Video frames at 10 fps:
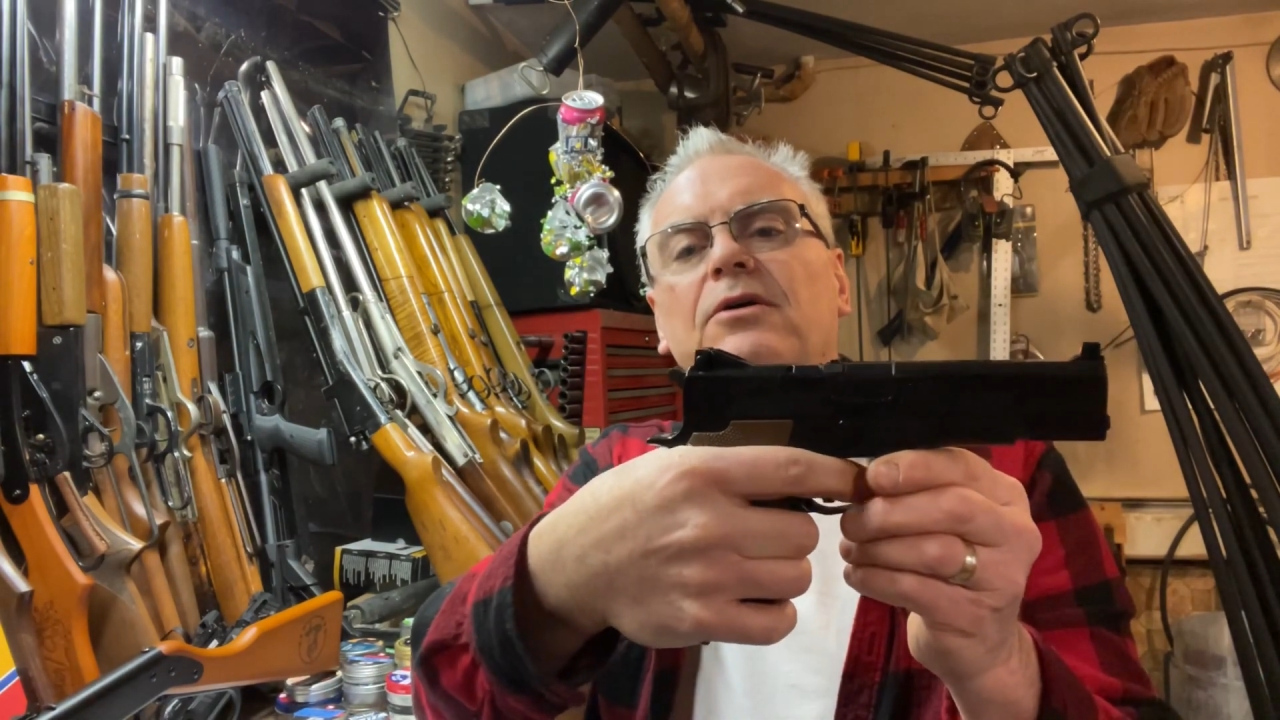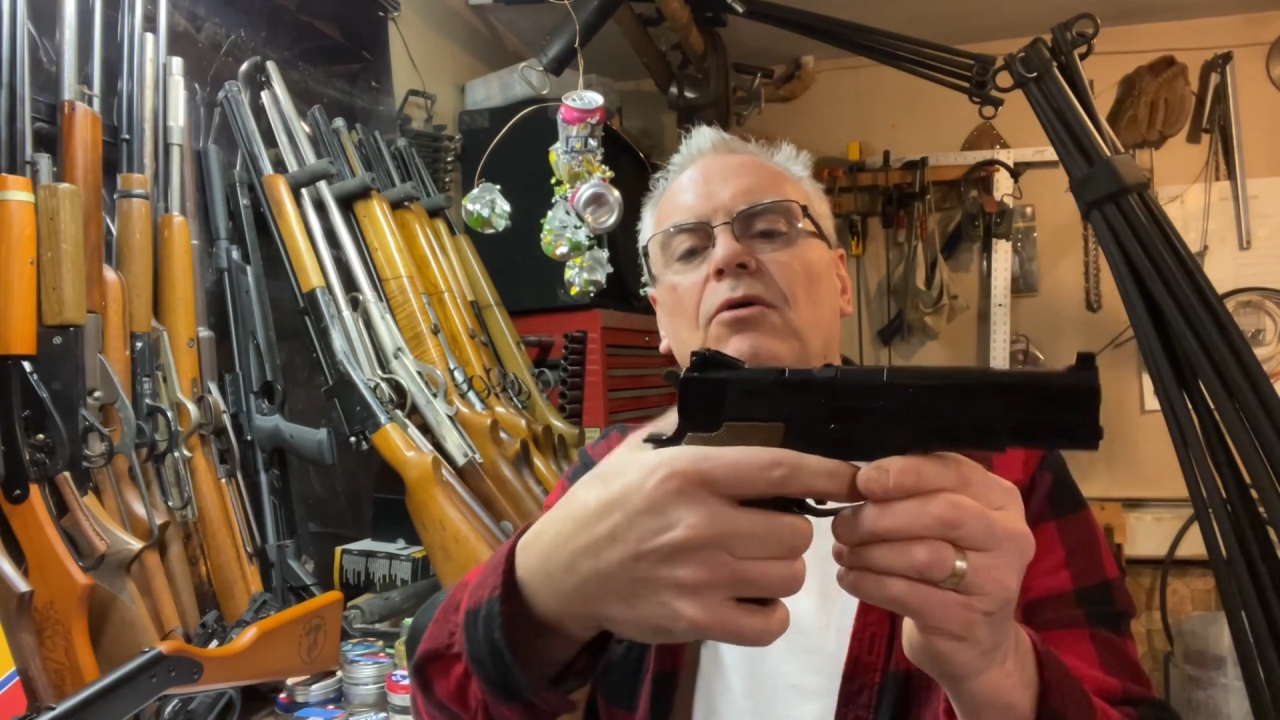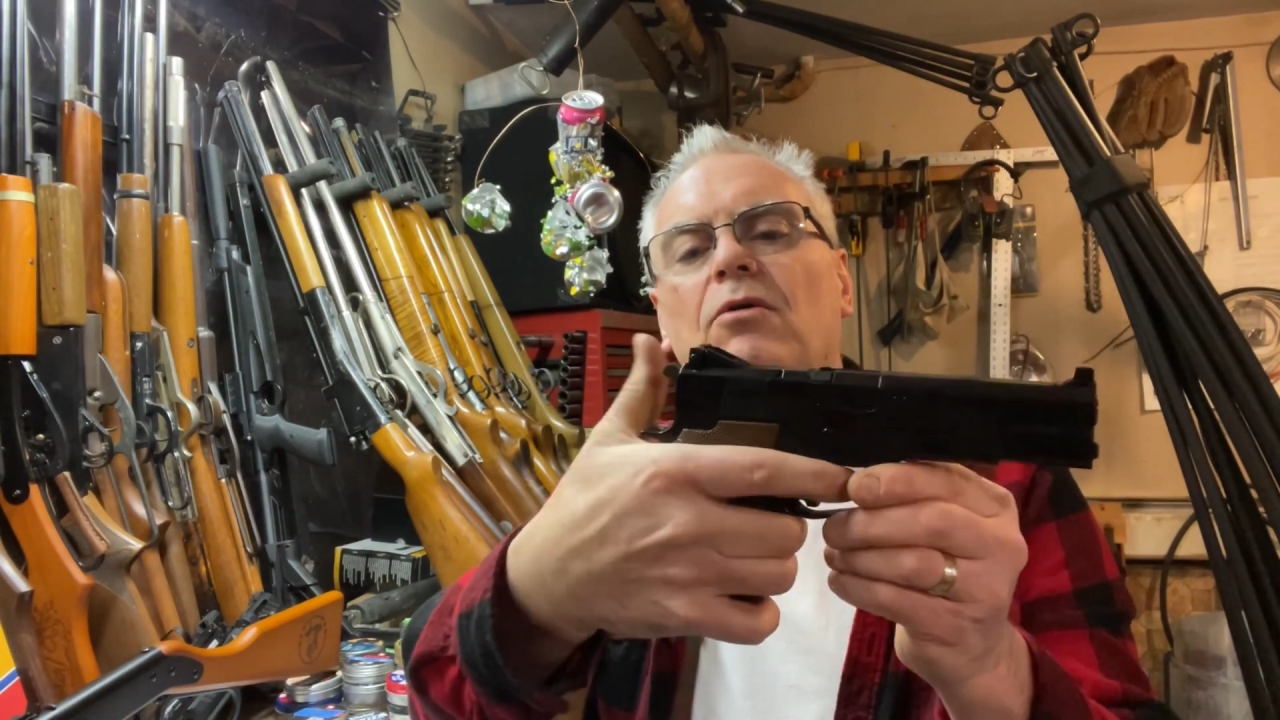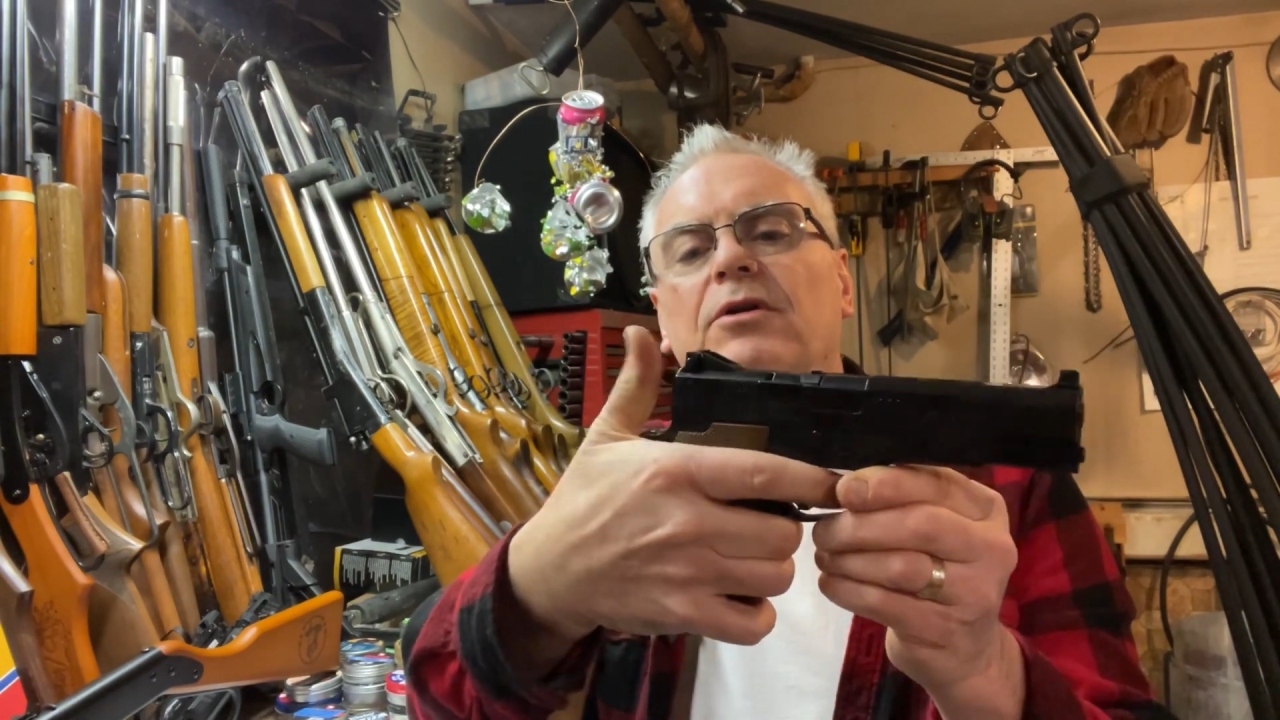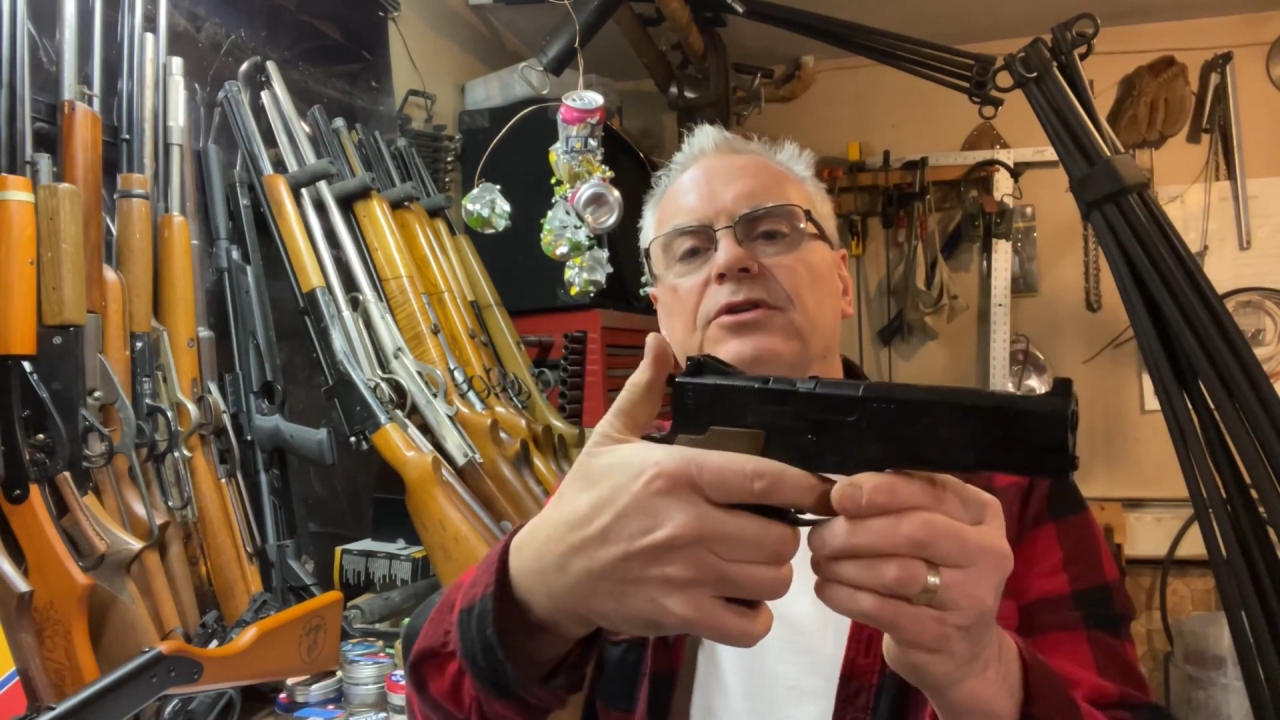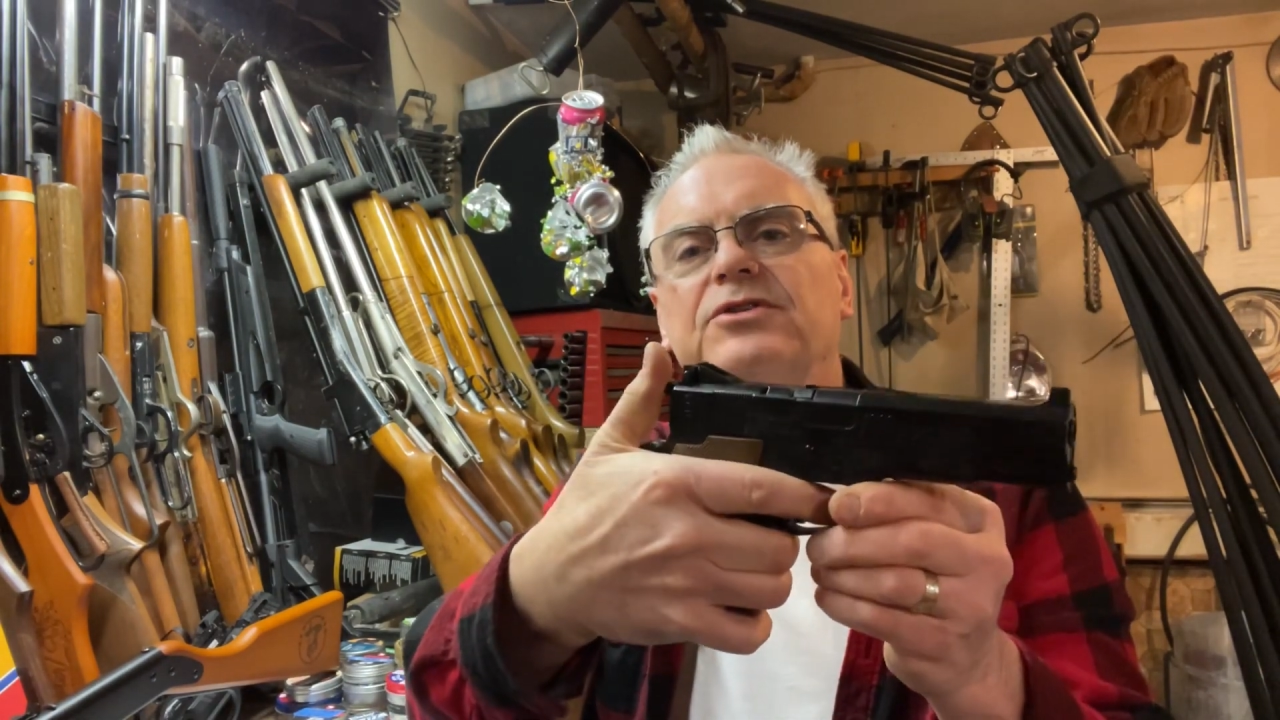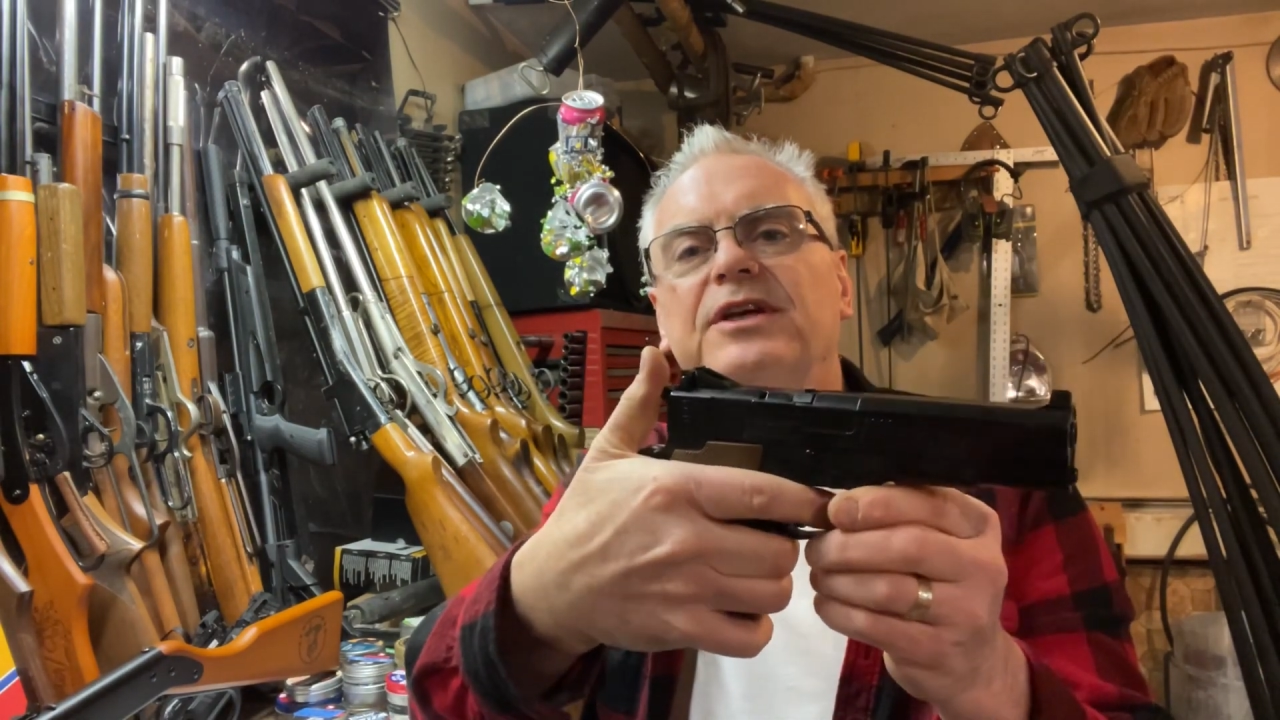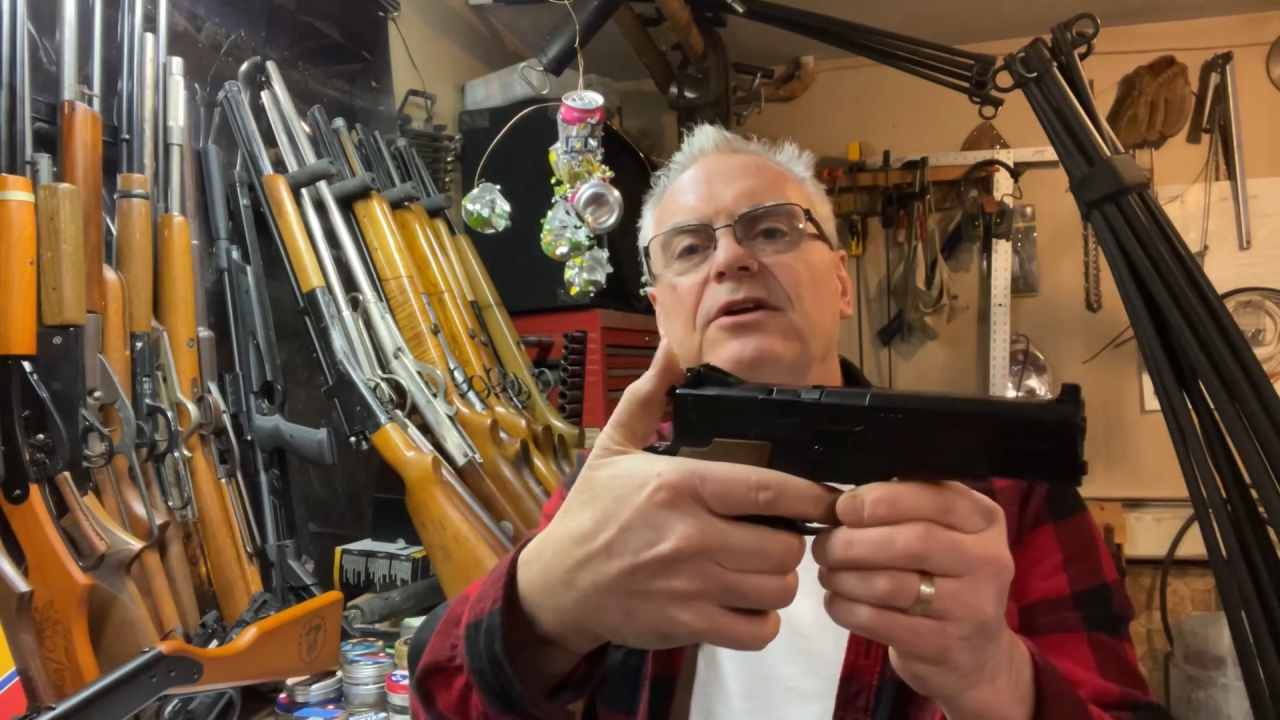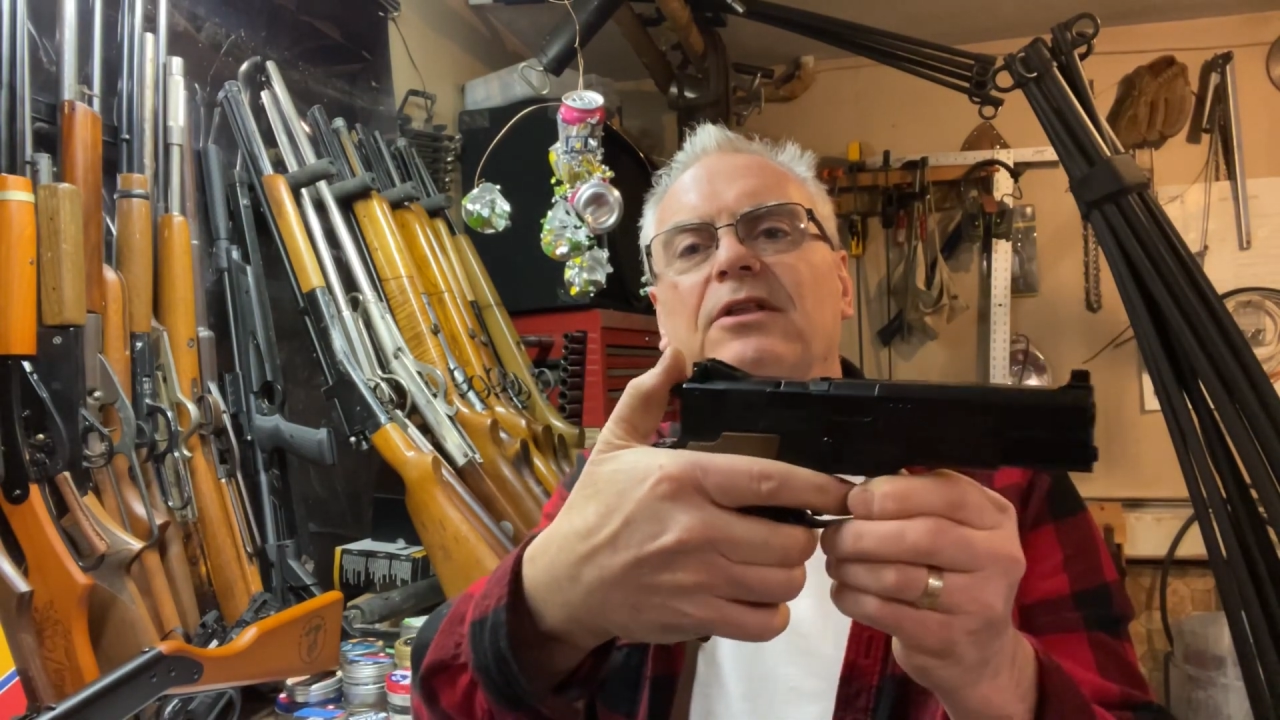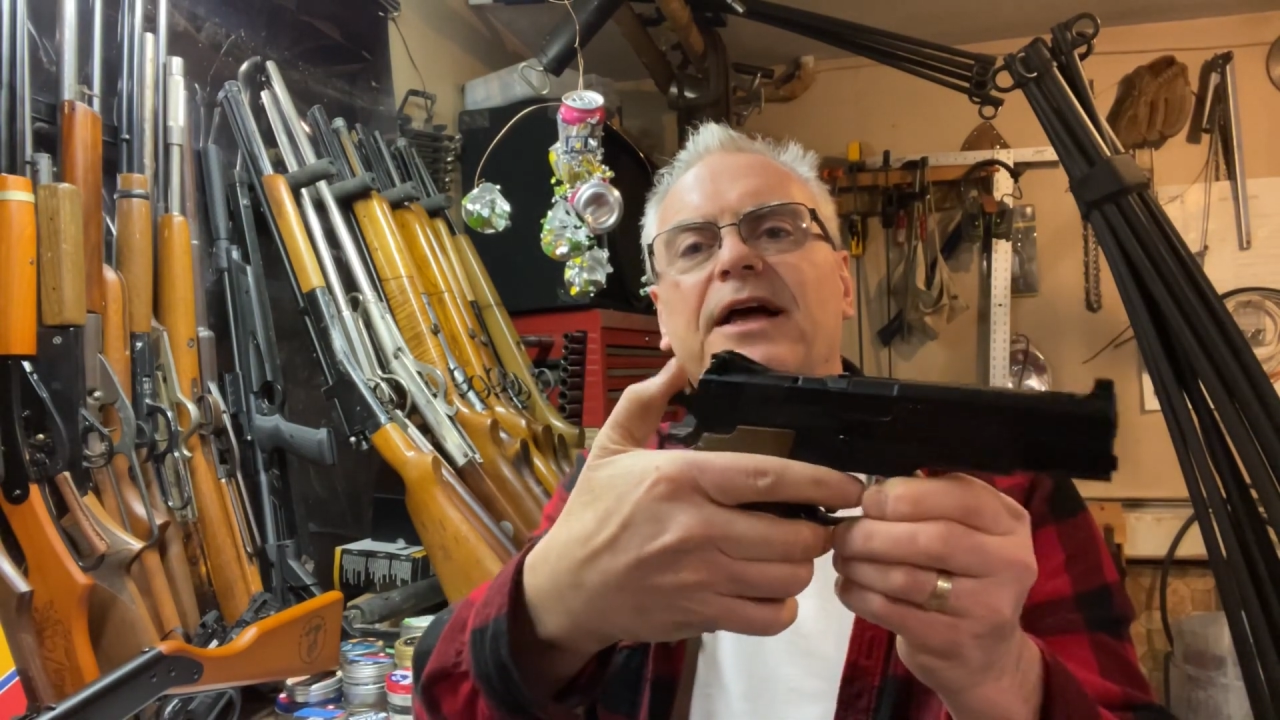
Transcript: or a single